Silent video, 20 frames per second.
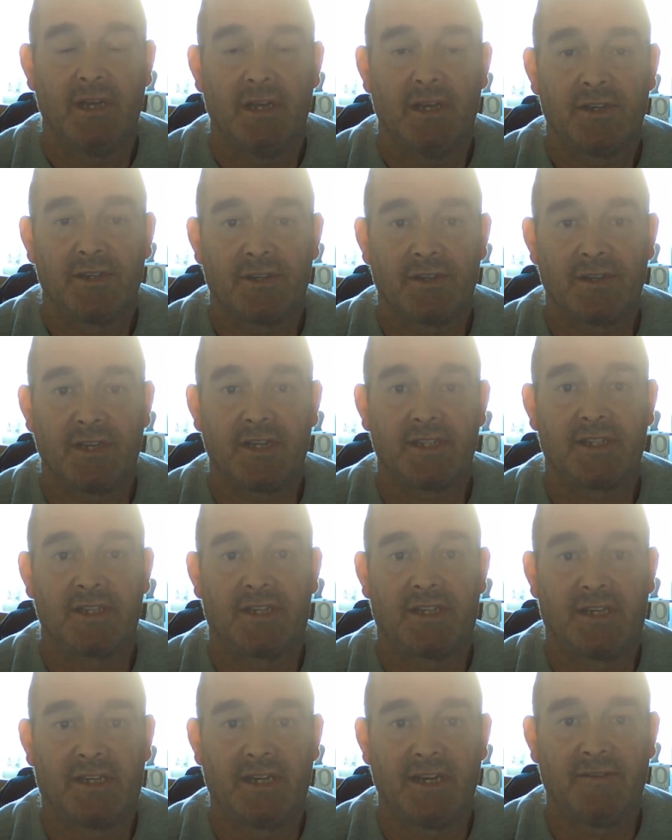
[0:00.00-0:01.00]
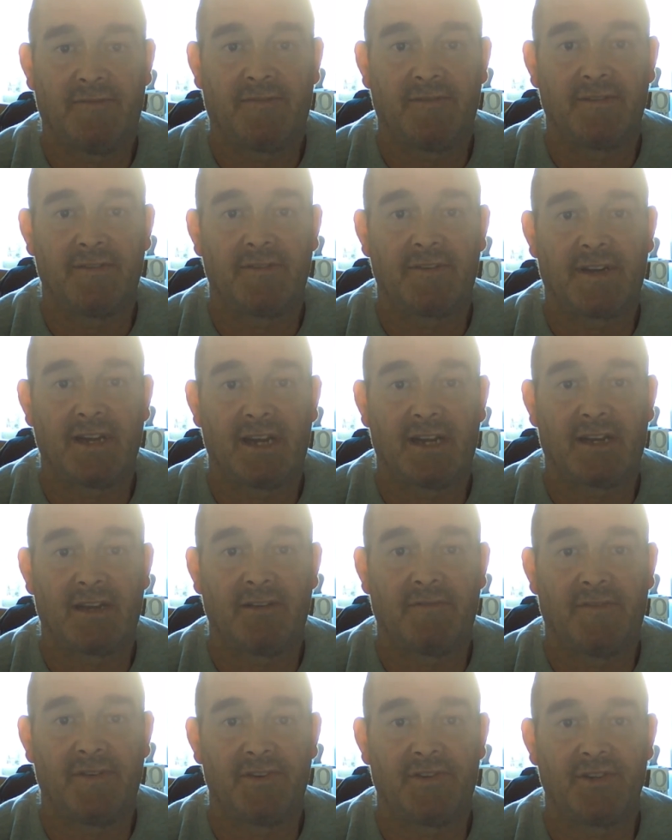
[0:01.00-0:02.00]
So that's a different kettle
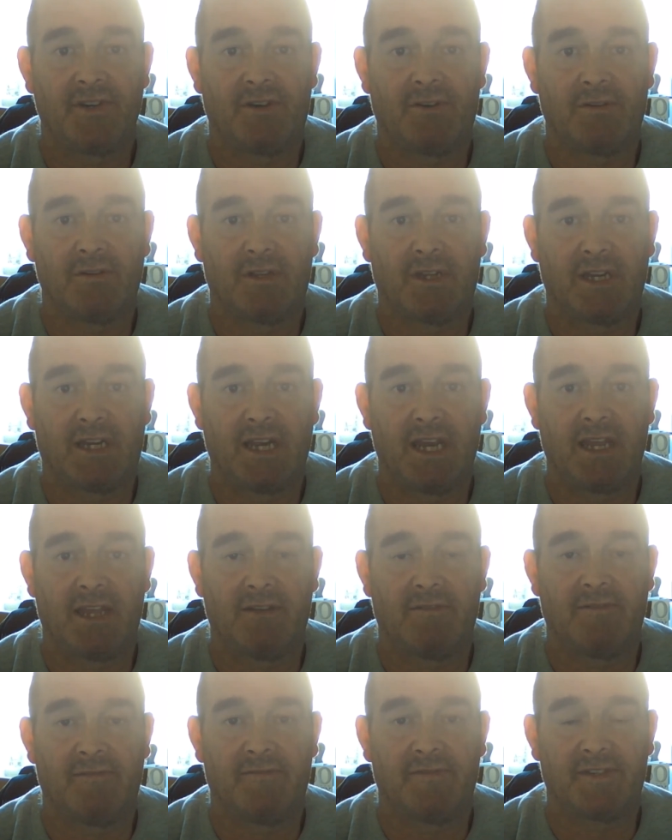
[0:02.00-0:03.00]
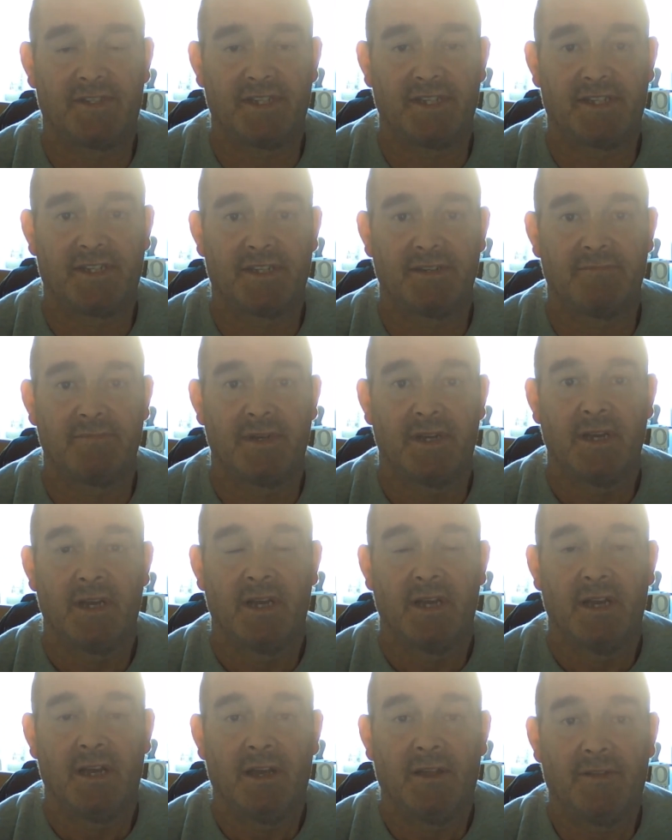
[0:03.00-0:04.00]
of fish altogether of a system
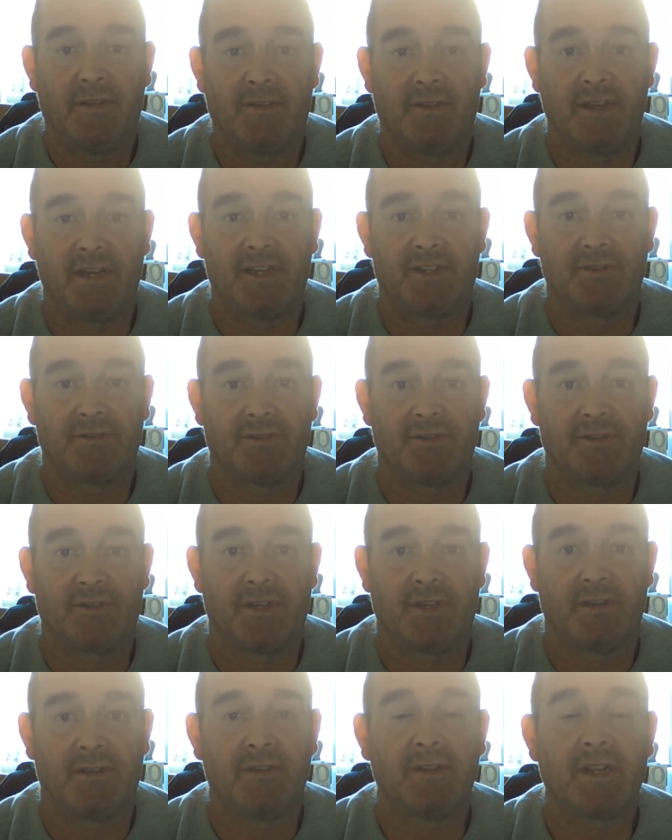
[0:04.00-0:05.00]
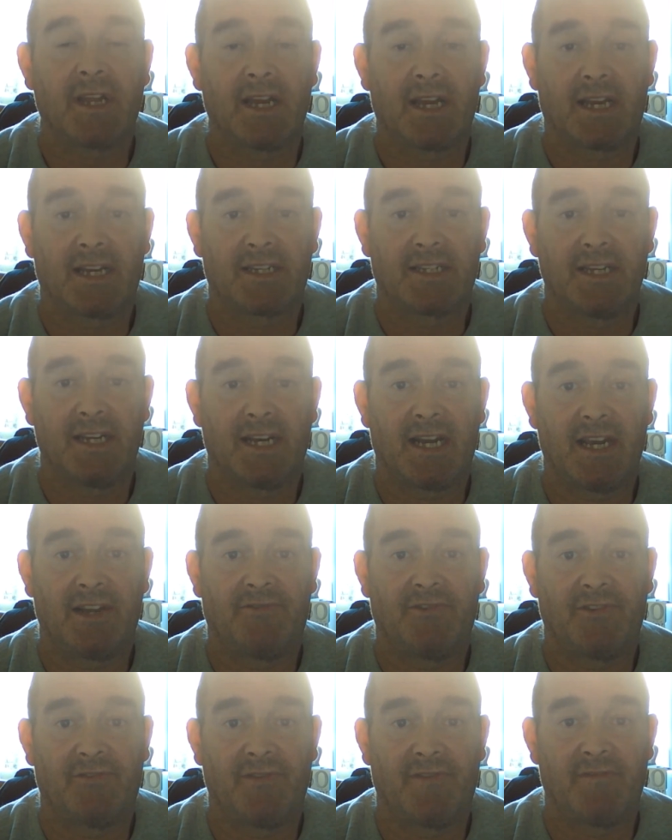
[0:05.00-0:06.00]
than these others that, like I say,
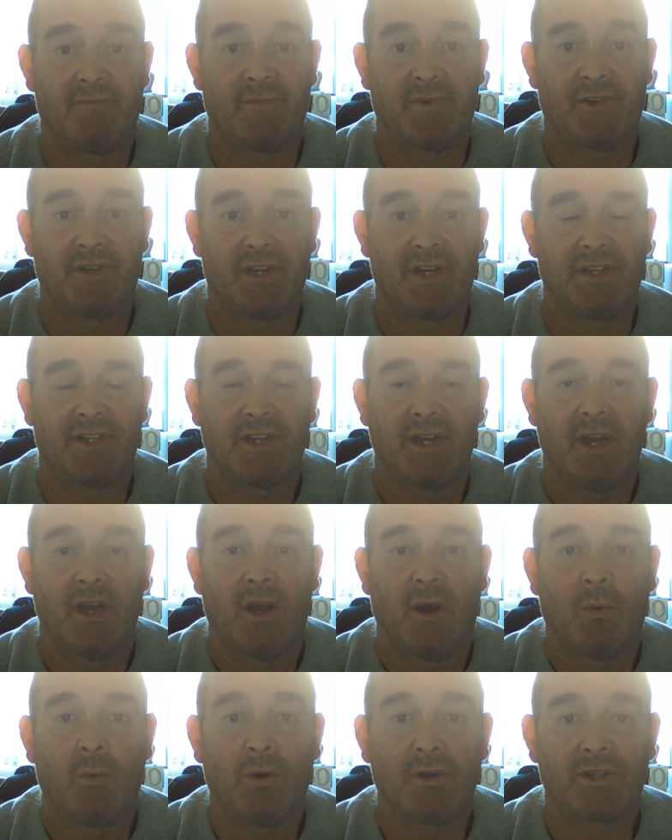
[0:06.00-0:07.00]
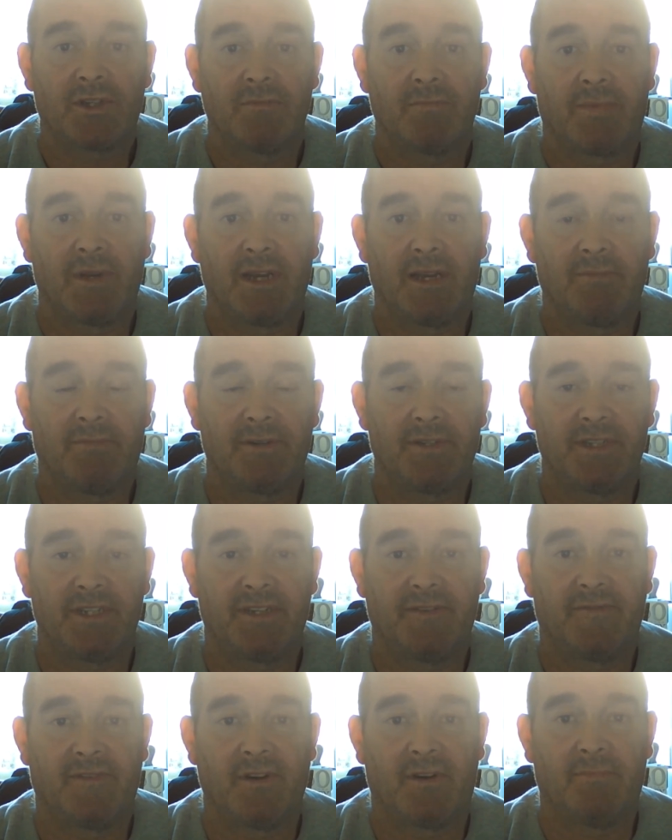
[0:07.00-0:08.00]
electric driven machines. What simply happens is
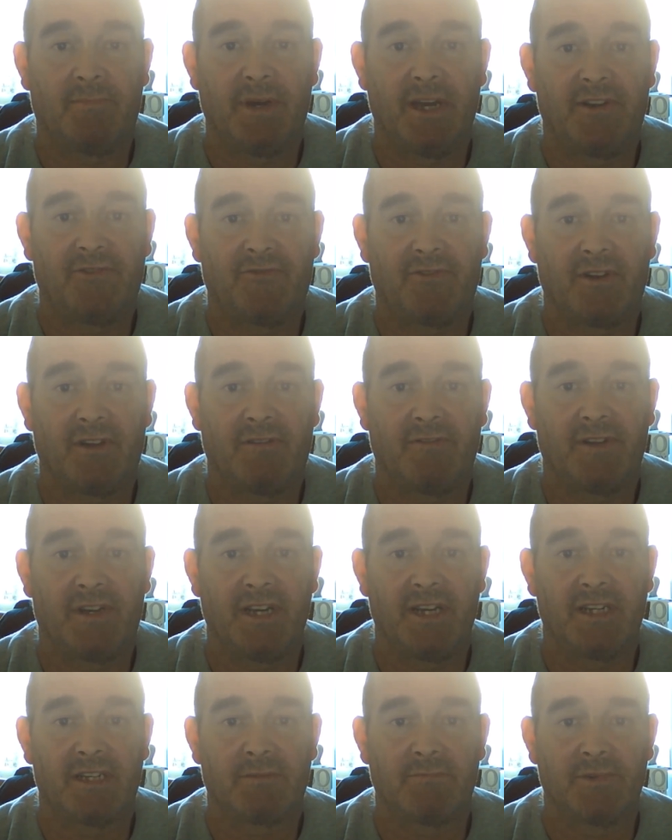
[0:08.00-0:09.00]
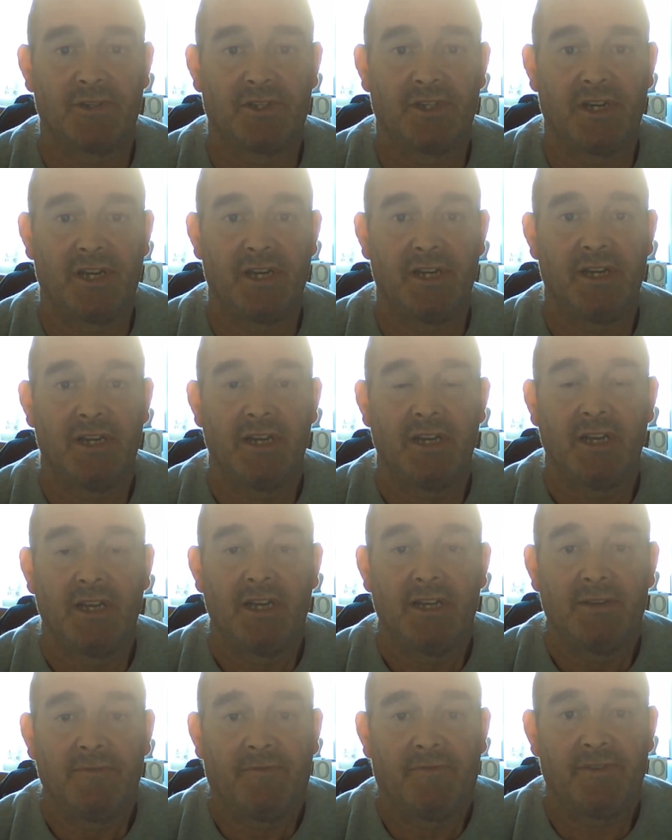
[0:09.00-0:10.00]
you've got a petrol or a diesel machine.
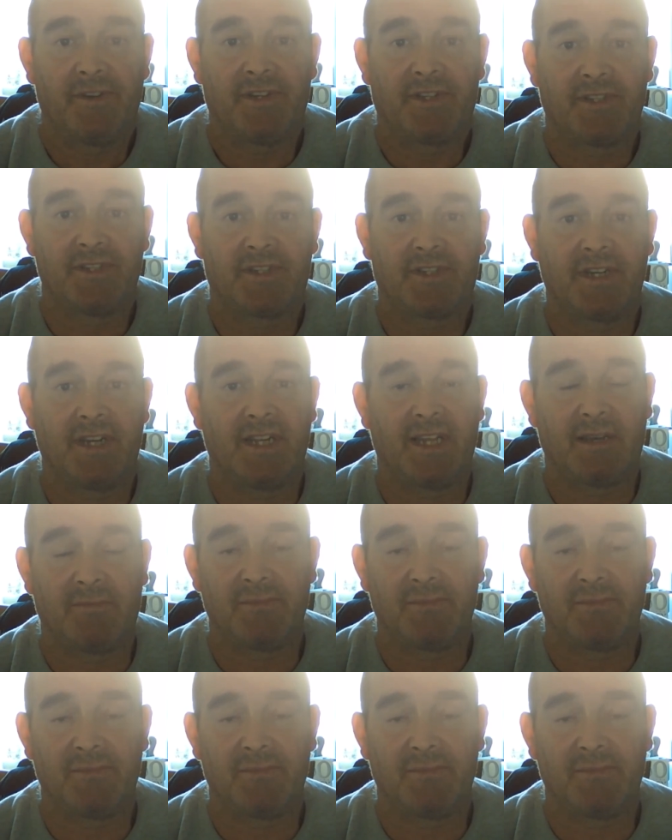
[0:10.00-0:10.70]
For instance, say that